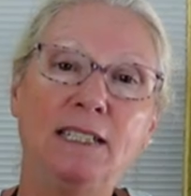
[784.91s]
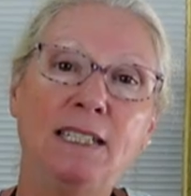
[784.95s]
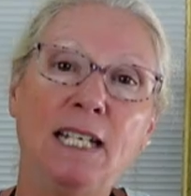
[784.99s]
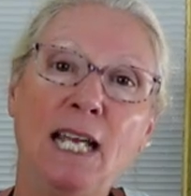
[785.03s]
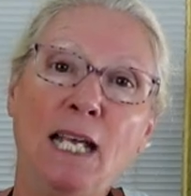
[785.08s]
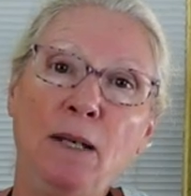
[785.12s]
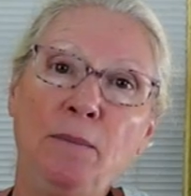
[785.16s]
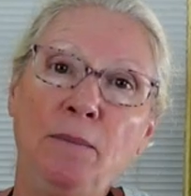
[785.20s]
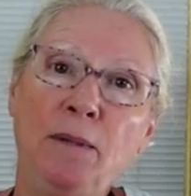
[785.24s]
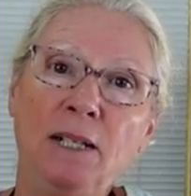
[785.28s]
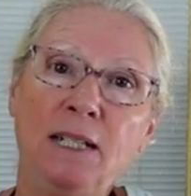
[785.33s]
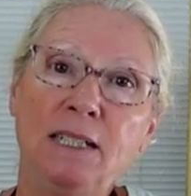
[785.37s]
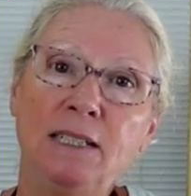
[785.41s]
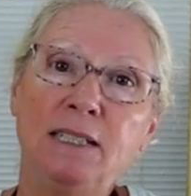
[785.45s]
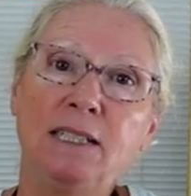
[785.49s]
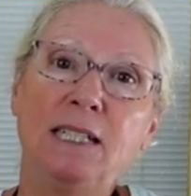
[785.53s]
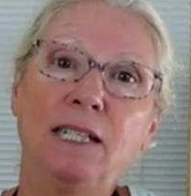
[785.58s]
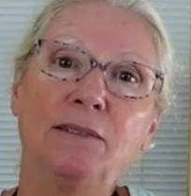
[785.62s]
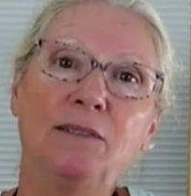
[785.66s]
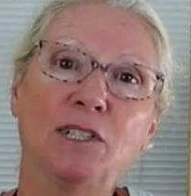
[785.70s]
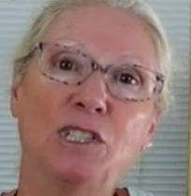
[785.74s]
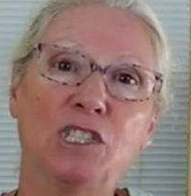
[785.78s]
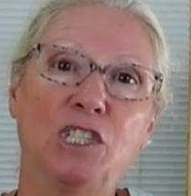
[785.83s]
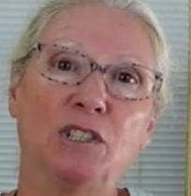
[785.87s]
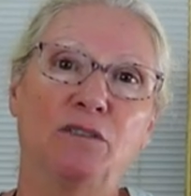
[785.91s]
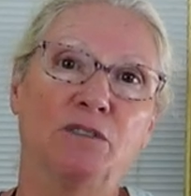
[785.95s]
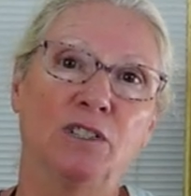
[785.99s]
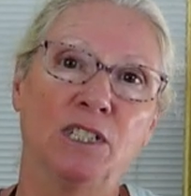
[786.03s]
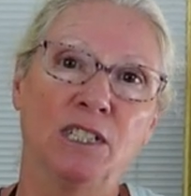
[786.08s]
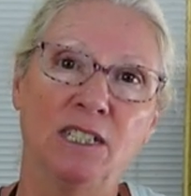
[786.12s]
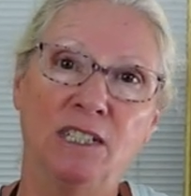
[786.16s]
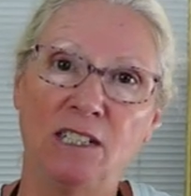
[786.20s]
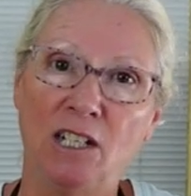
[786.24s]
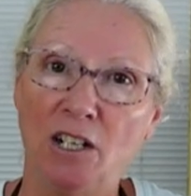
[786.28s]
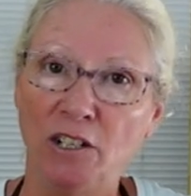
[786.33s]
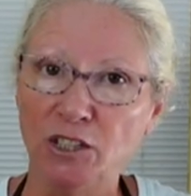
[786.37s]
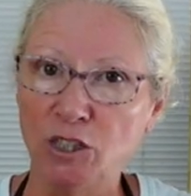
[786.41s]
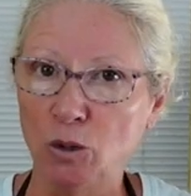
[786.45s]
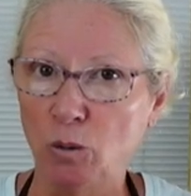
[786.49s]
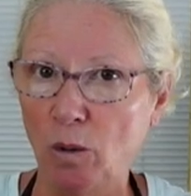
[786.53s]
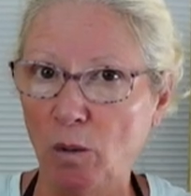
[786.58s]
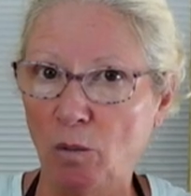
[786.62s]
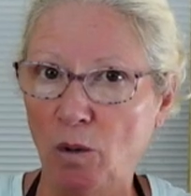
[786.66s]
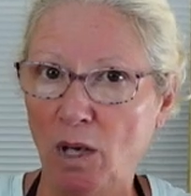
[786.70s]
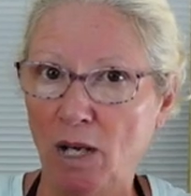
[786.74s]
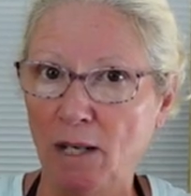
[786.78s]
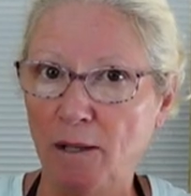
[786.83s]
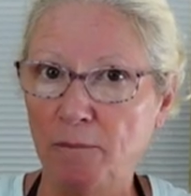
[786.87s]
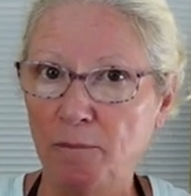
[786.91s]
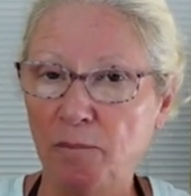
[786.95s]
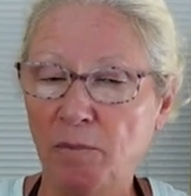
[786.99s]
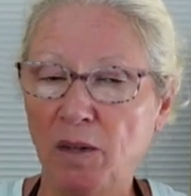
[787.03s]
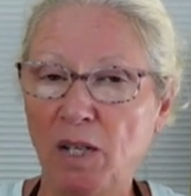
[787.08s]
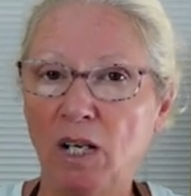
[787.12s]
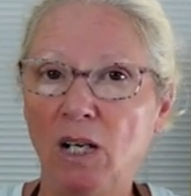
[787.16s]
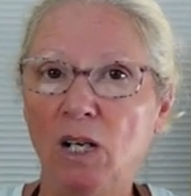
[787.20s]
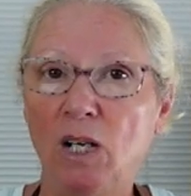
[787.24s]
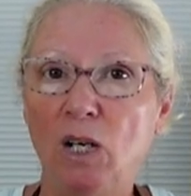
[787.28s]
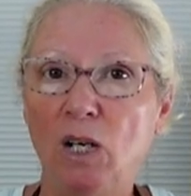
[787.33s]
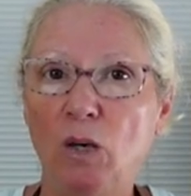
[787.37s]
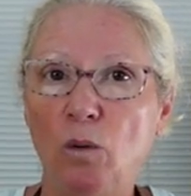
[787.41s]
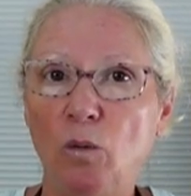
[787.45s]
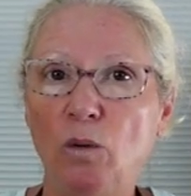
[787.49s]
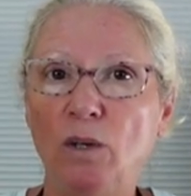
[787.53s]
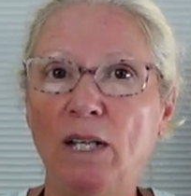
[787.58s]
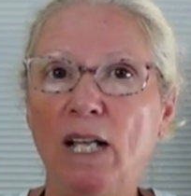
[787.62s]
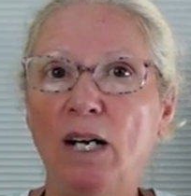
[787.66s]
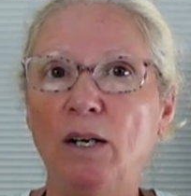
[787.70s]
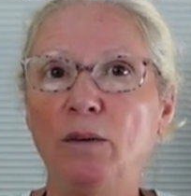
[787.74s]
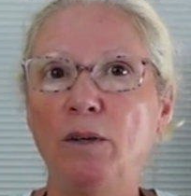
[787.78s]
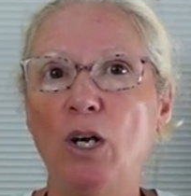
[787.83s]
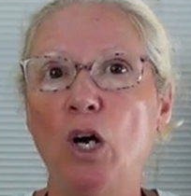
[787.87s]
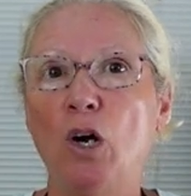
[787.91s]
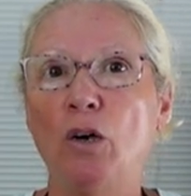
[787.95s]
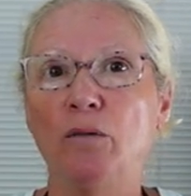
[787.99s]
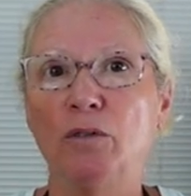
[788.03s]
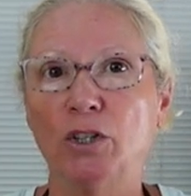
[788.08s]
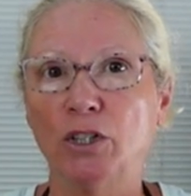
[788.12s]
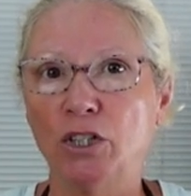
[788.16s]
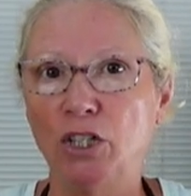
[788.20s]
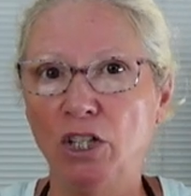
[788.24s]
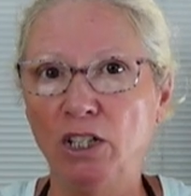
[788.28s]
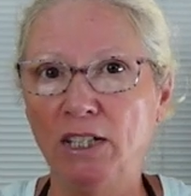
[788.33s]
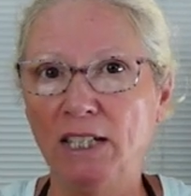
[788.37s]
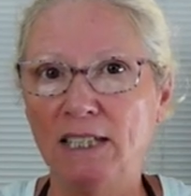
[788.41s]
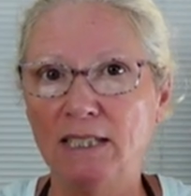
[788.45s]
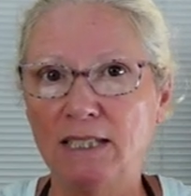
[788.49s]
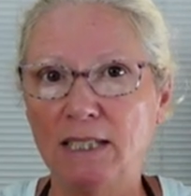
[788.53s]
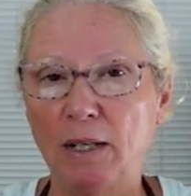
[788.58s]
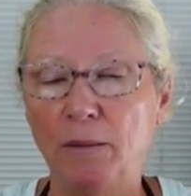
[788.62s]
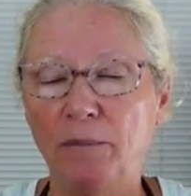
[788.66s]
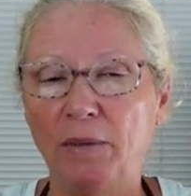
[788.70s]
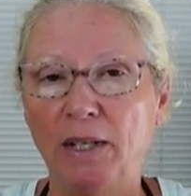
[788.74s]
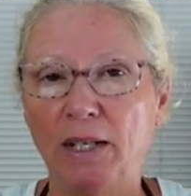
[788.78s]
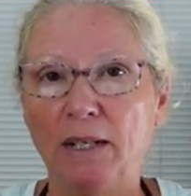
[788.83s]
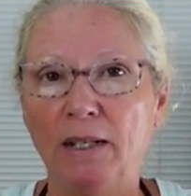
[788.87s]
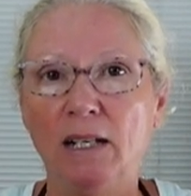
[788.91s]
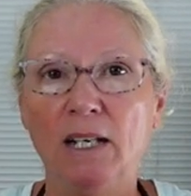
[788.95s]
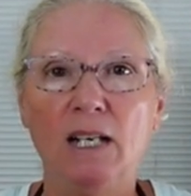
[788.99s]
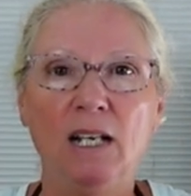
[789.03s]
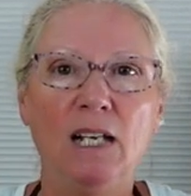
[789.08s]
10 minutes gives us the results we want without overcooking something.